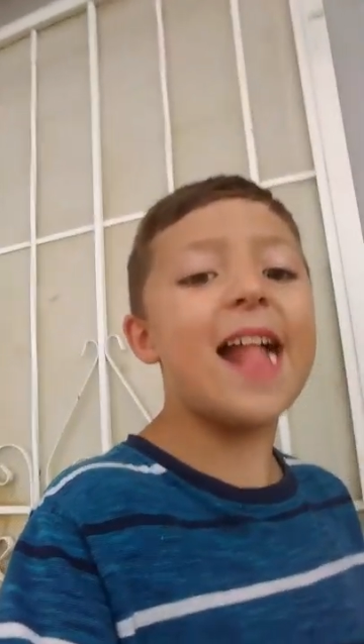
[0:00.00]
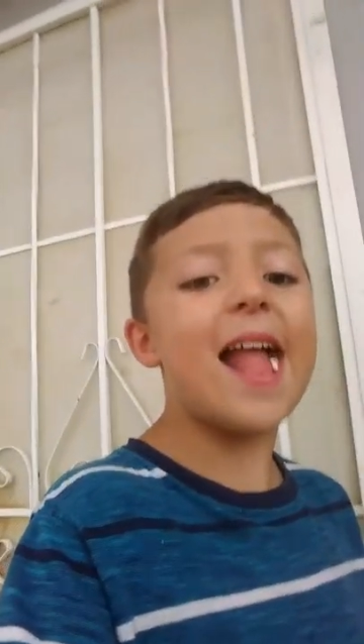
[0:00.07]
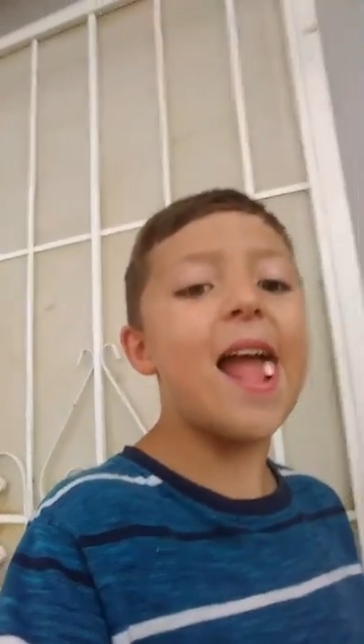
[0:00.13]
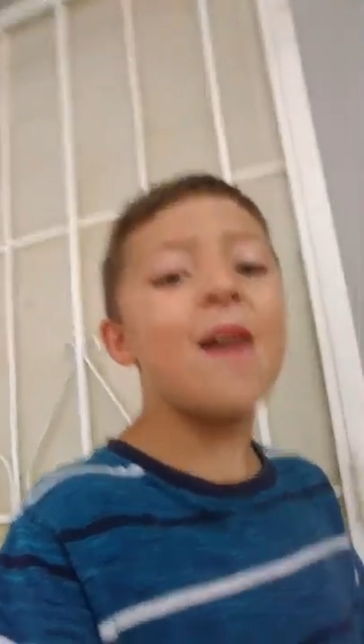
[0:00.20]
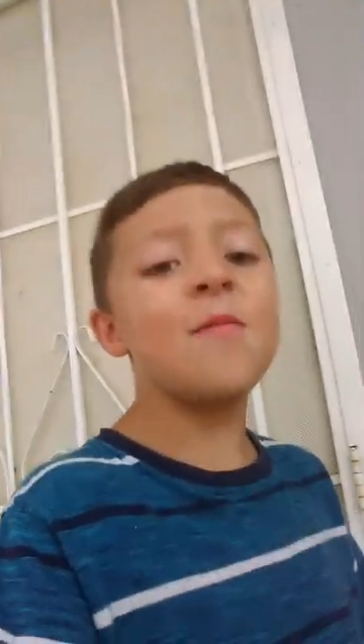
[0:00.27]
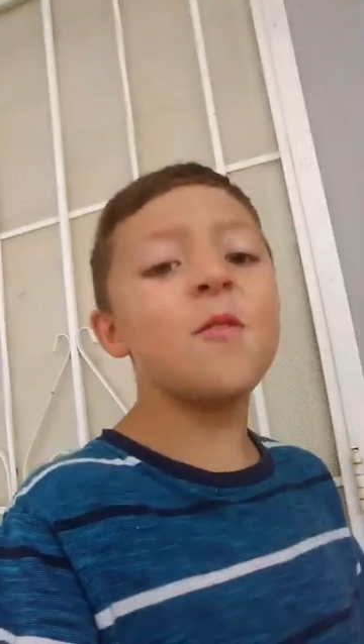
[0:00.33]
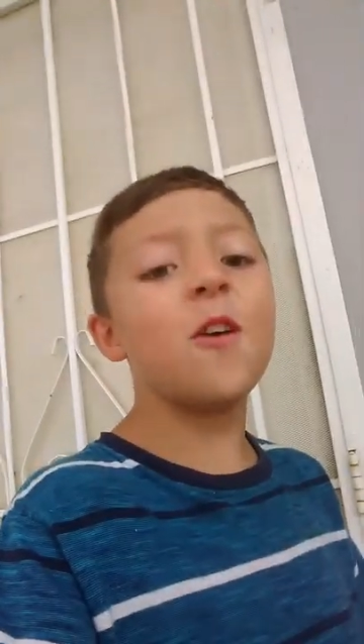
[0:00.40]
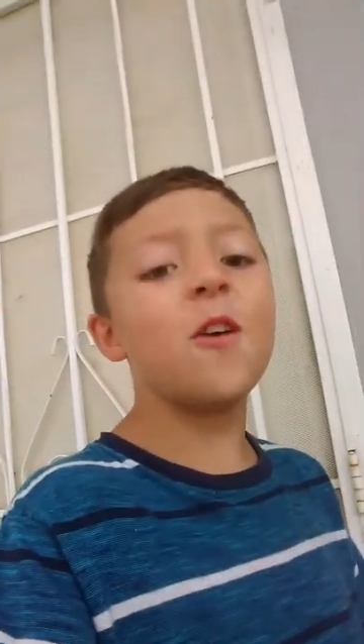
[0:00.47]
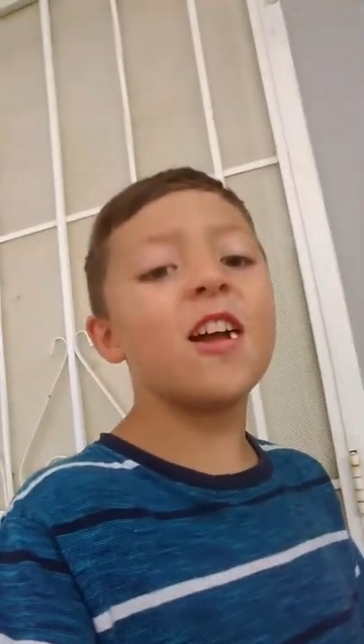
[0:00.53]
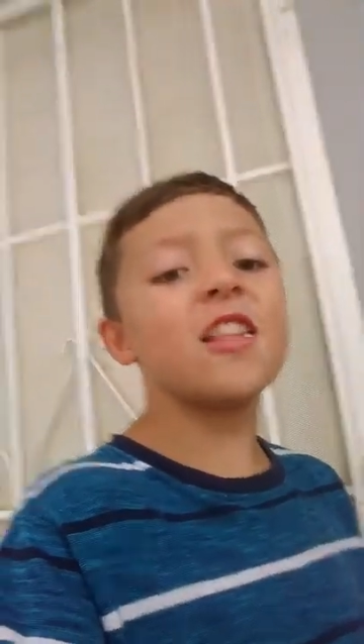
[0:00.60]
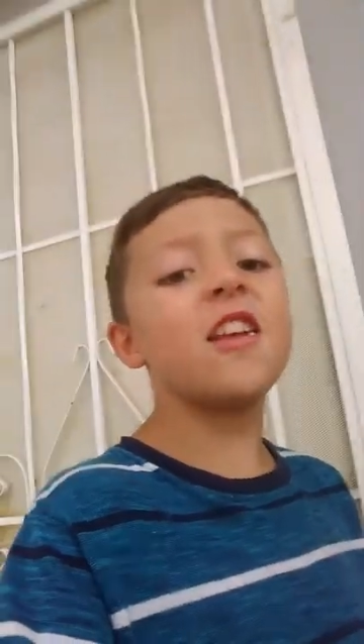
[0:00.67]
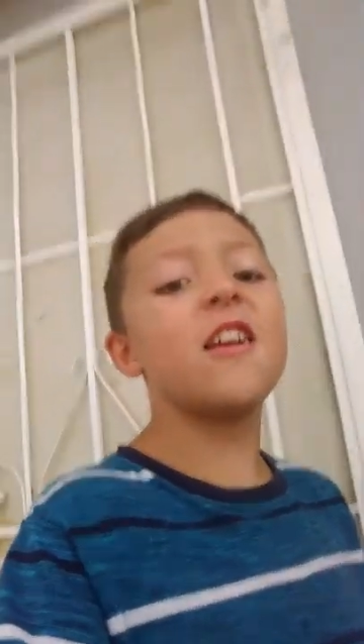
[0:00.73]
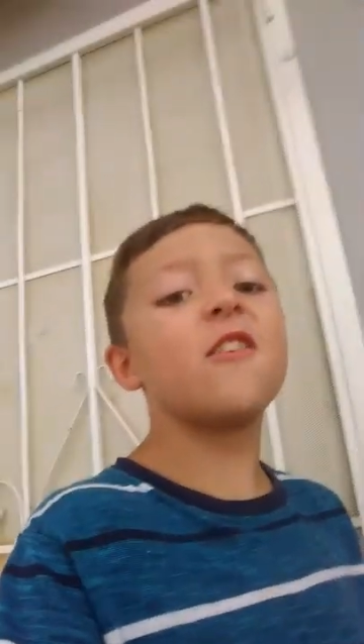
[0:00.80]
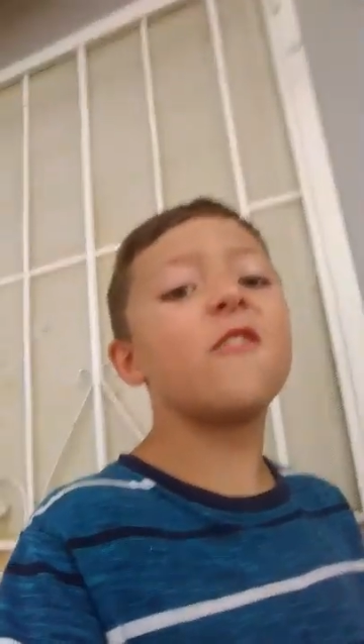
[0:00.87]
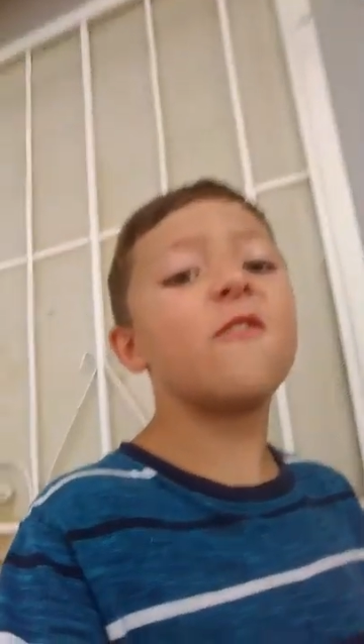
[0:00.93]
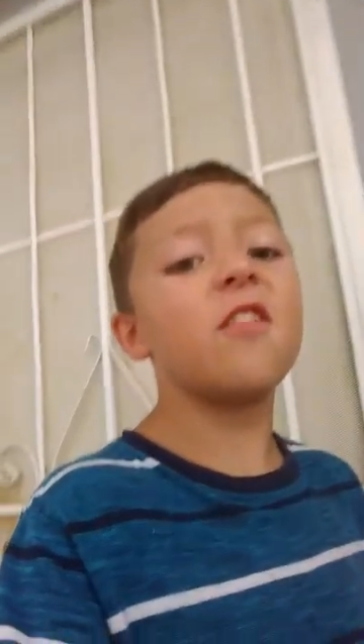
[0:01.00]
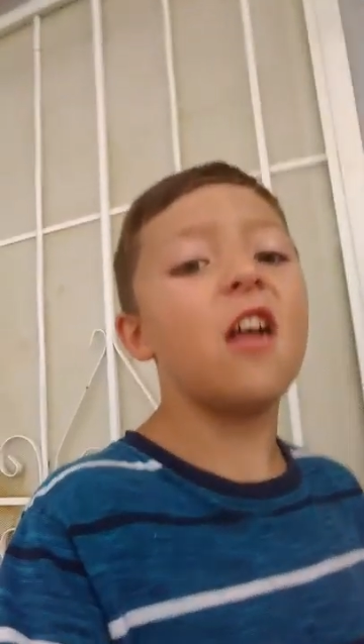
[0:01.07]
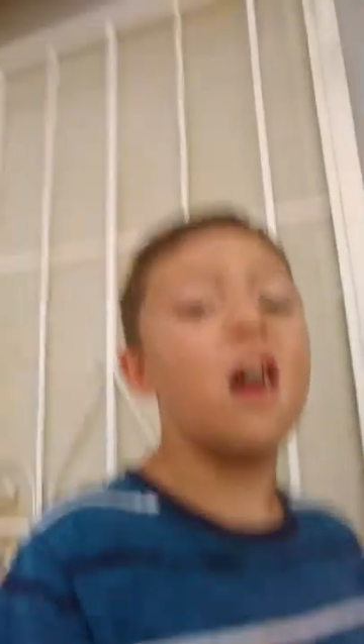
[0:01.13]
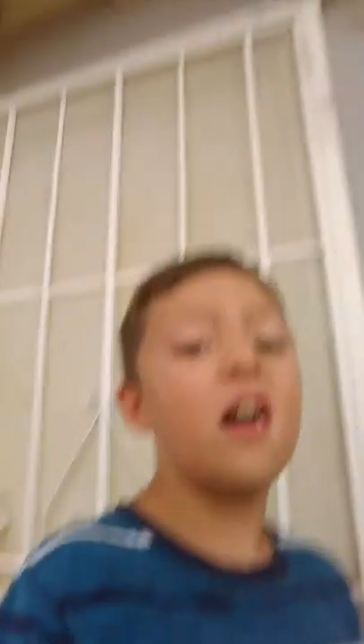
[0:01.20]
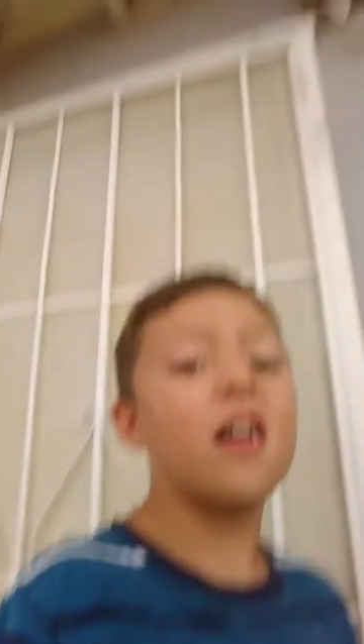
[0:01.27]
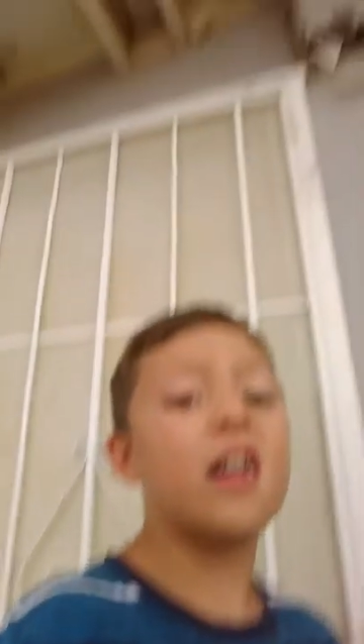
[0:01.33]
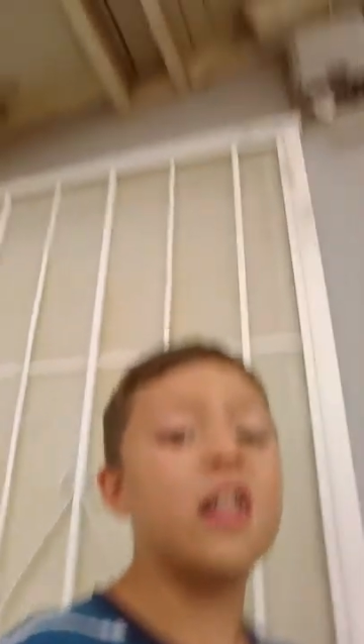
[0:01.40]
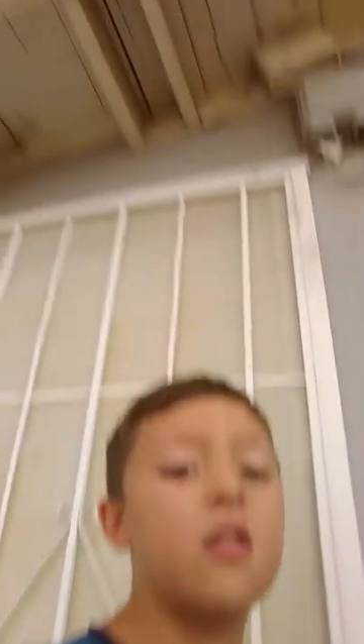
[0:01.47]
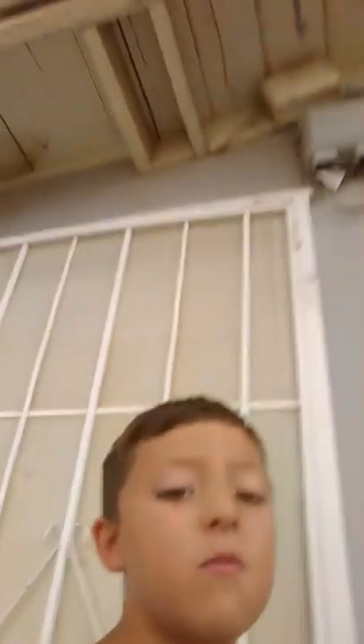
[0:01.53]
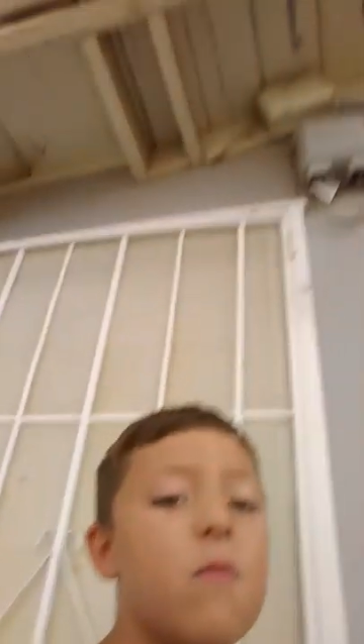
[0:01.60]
I'm doing another vlog. It's